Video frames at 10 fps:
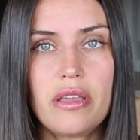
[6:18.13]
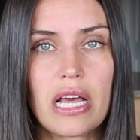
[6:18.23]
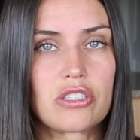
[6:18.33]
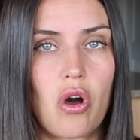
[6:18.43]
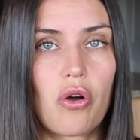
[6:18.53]

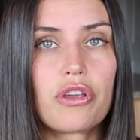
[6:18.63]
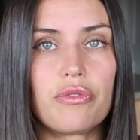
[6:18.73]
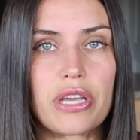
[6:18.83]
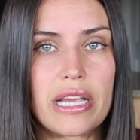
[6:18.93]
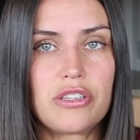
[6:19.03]
That's all you
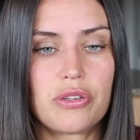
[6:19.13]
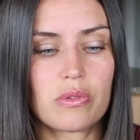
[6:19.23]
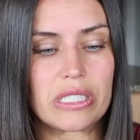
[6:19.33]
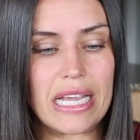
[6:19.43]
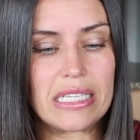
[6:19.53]
taste. You
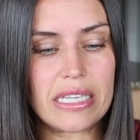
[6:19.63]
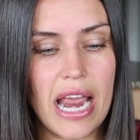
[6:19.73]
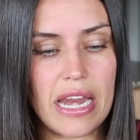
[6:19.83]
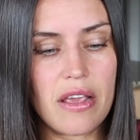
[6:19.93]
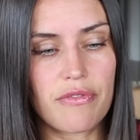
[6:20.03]
don't taste
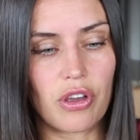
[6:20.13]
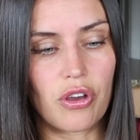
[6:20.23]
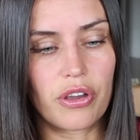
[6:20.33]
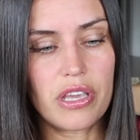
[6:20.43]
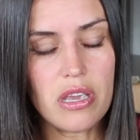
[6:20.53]
any of the
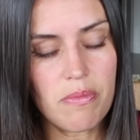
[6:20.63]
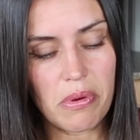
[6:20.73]
cookie,